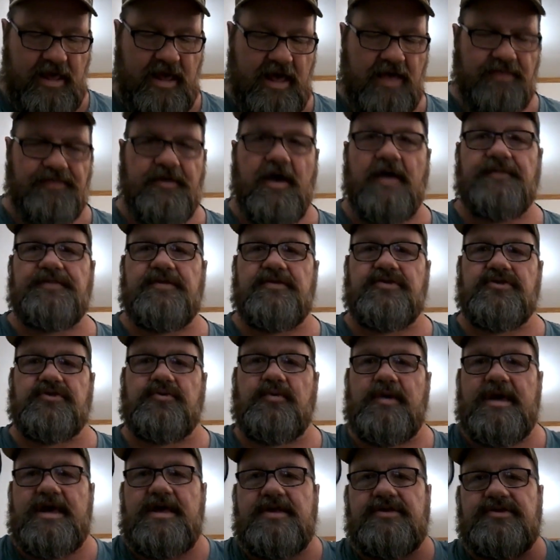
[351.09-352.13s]
I thought the
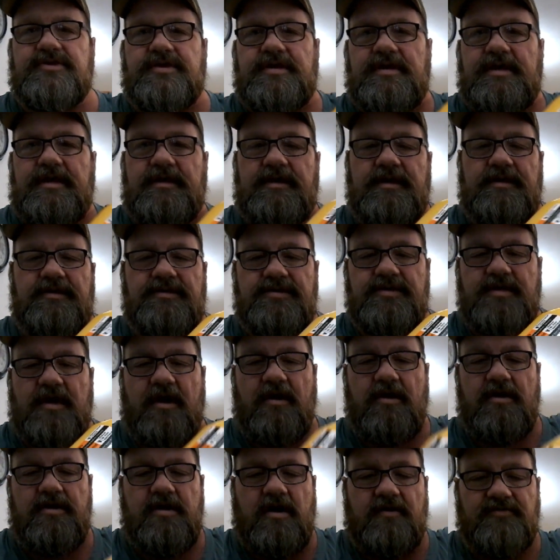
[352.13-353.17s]
switch, is the
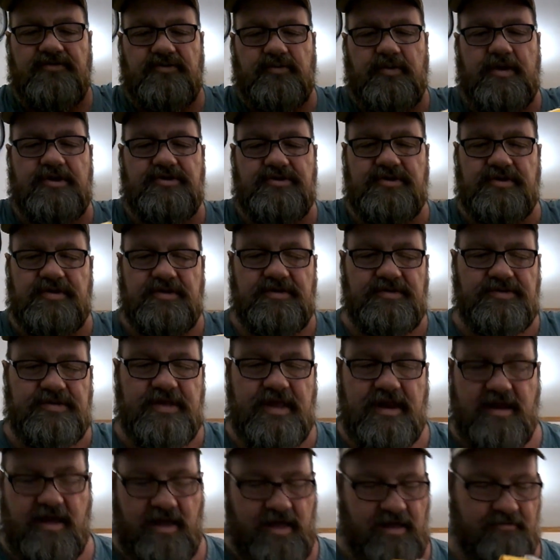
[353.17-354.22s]
on-off switch,
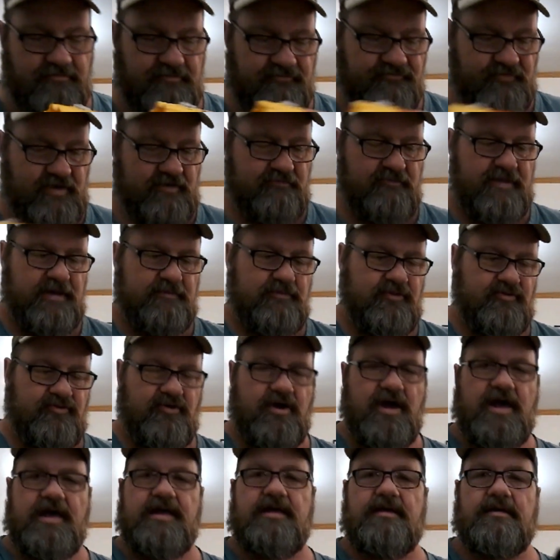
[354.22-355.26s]
set up, if I remembered
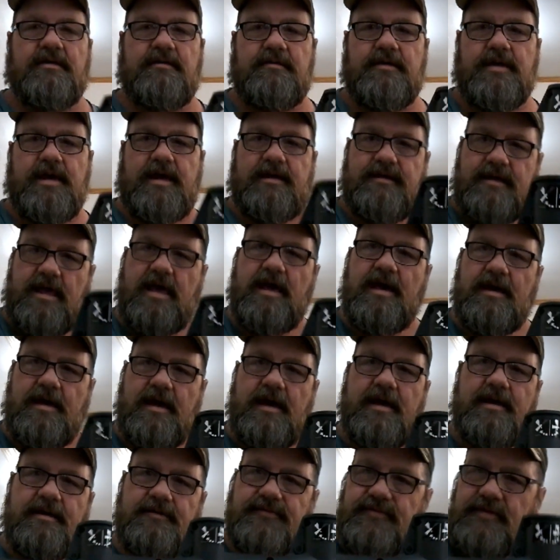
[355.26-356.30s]
right. Okay, now I
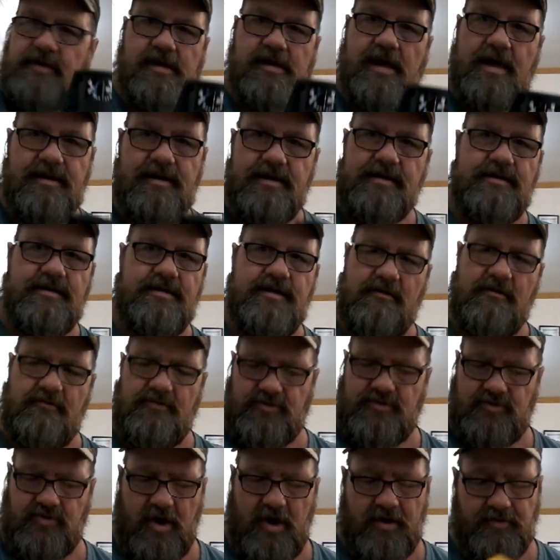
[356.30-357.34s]
got it. See, I didn't need no
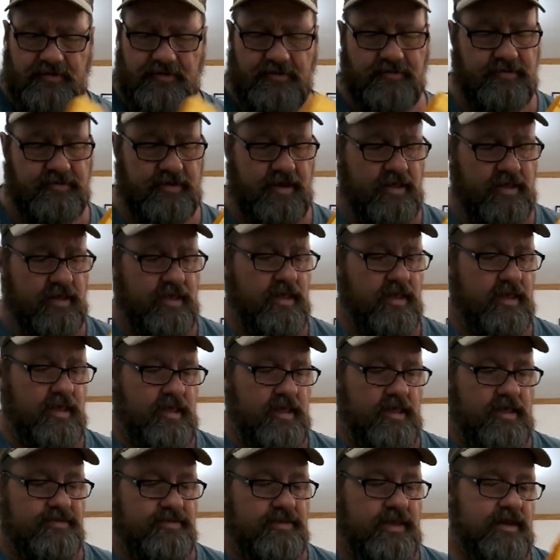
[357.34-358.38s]
instructions.
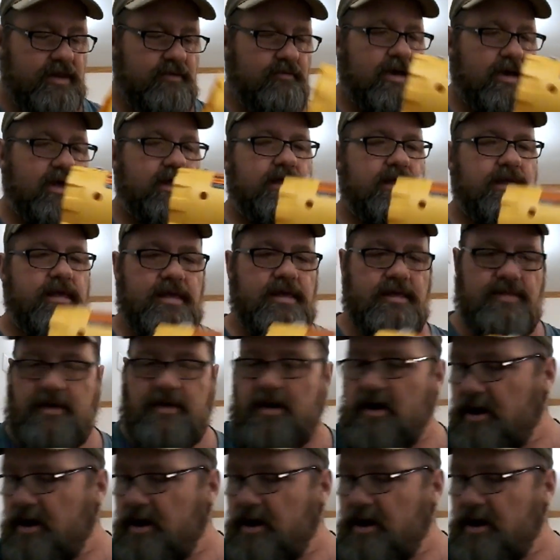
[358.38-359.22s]
Anyway, the